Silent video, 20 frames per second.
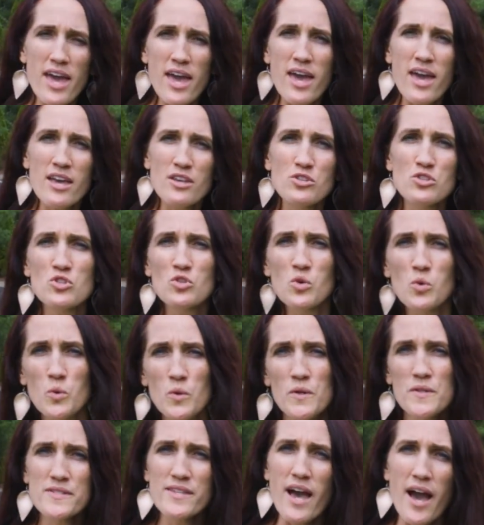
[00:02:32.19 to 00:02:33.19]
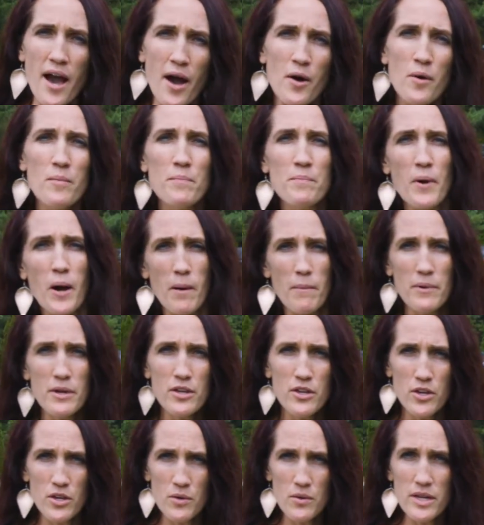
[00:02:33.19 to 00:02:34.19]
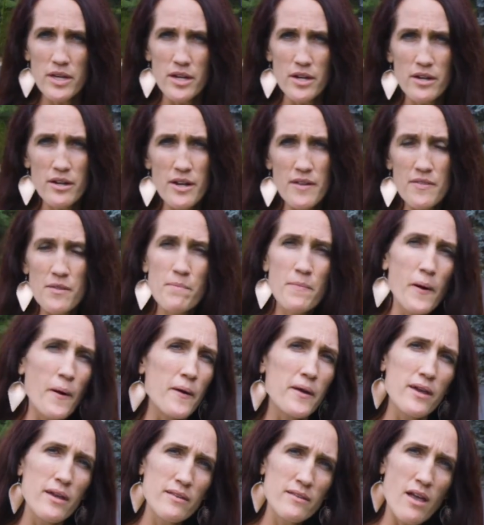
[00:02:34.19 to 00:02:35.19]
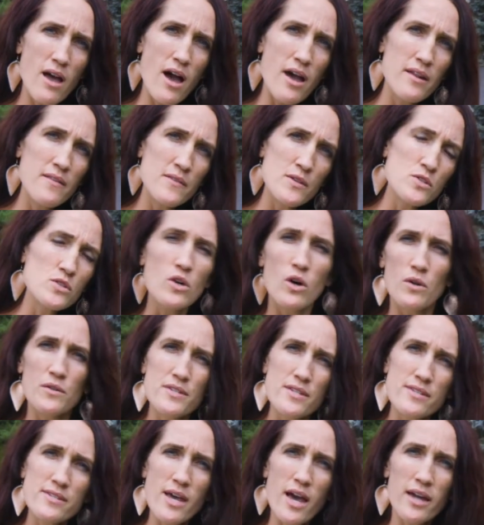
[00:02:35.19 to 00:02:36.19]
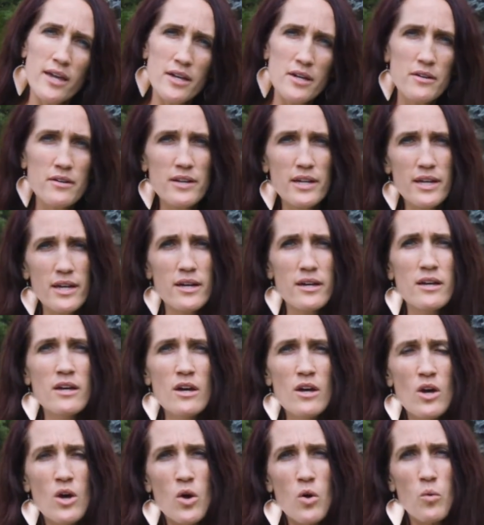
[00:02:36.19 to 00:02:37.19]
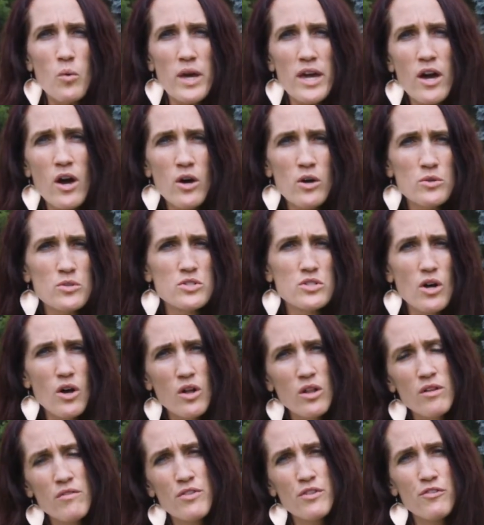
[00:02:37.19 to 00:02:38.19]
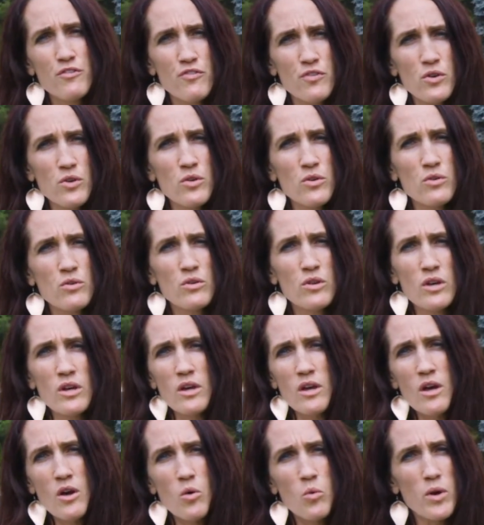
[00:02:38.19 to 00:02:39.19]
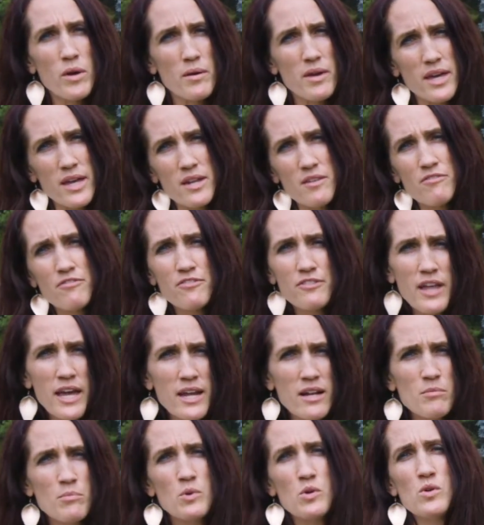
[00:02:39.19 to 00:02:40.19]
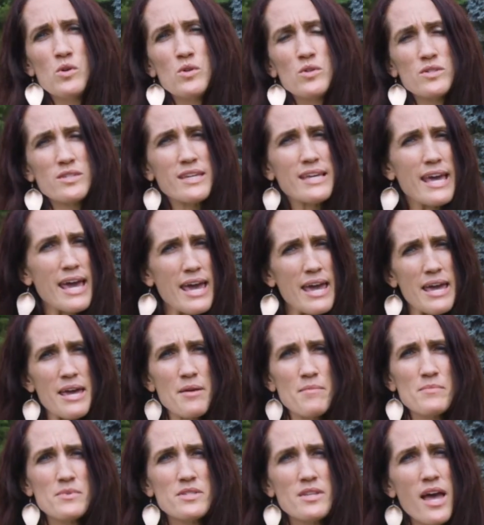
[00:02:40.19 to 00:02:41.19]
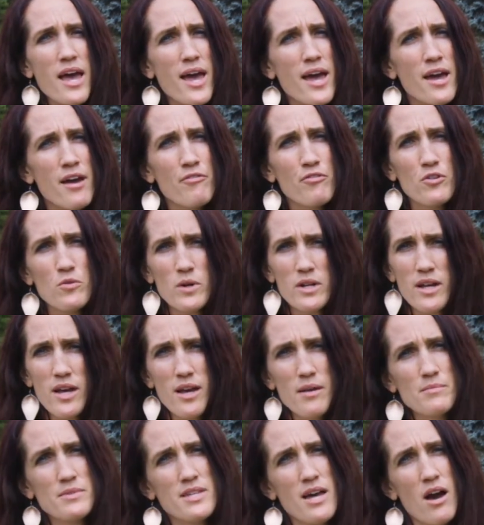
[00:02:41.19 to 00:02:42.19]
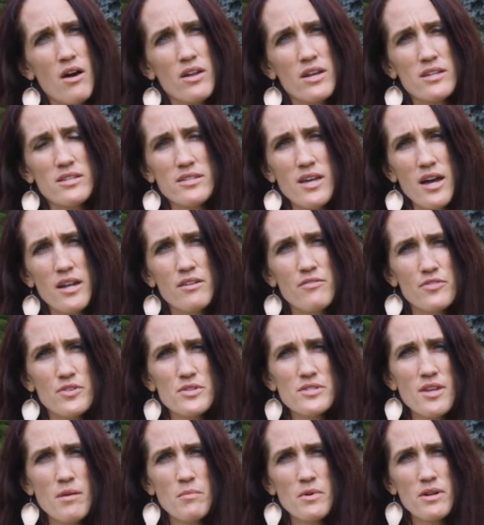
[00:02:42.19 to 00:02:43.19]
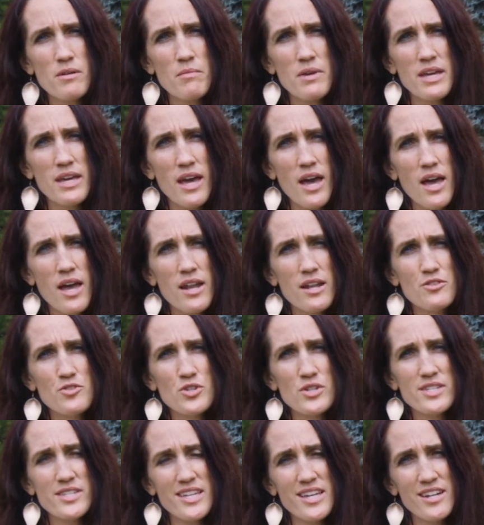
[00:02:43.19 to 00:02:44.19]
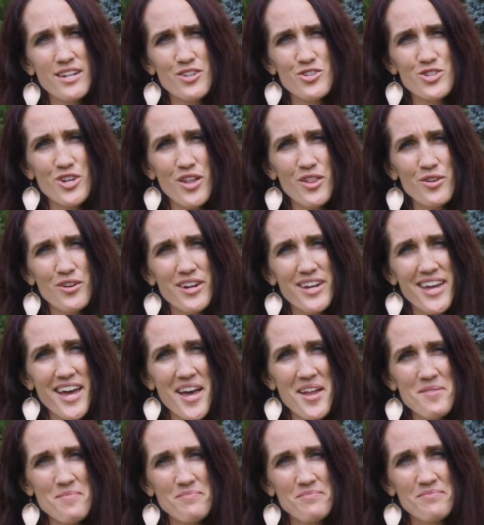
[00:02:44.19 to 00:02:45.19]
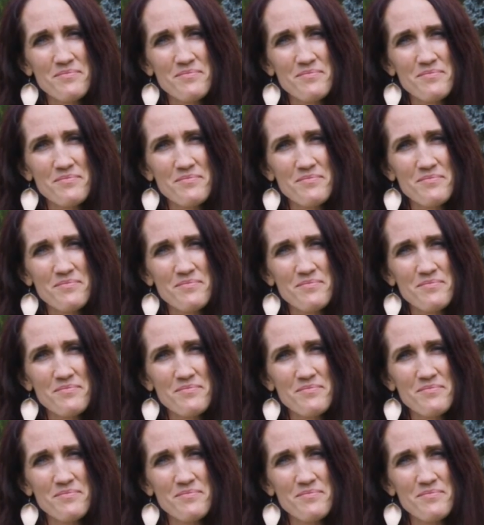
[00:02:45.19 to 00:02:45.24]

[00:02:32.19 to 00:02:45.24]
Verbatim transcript: a schools out barbecue here in the parking lot in this cul-de-sac area. We host all of the food. We get inflatables, games. Everyone comes out excited for summer to begin and just seeing each other again.